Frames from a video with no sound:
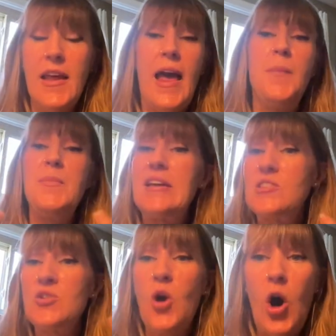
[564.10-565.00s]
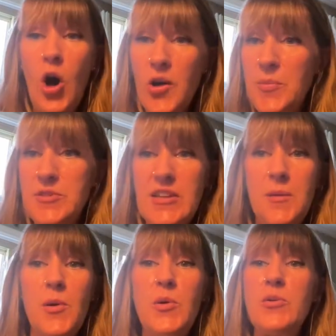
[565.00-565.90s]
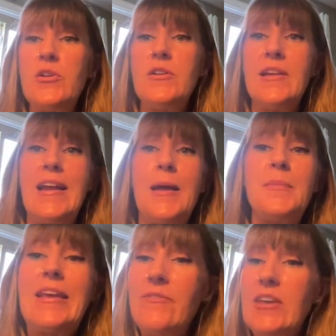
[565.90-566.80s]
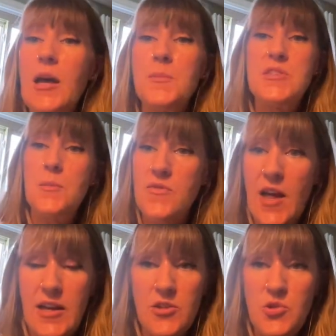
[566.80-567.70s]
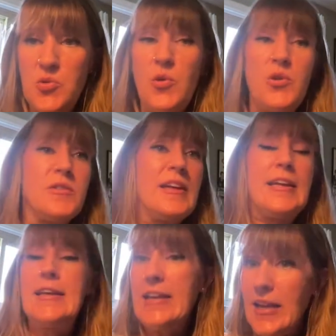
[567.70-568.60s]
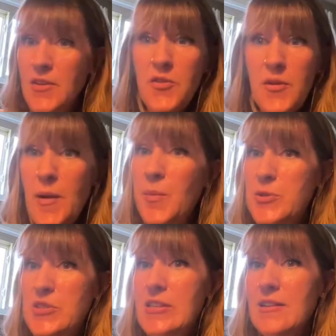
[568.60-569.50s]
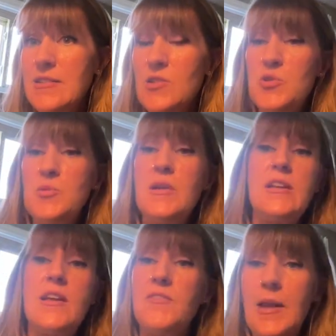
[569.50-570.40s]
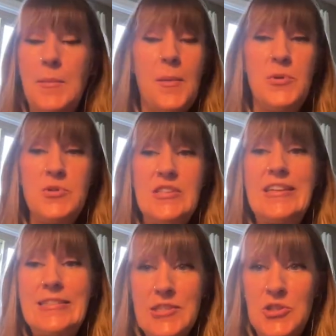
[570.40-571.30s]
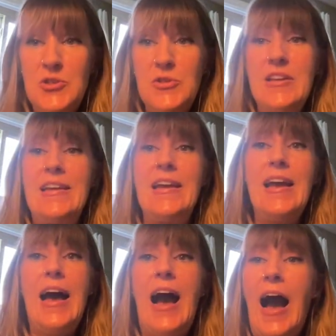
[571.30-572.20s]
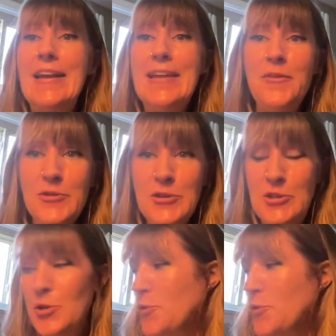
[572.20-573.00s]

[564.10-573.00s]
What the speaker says: And because they're all multimodal and I'm giving up some of that control, even if I'm not posting it on social media, even if I'm not posting it digitally, I never do.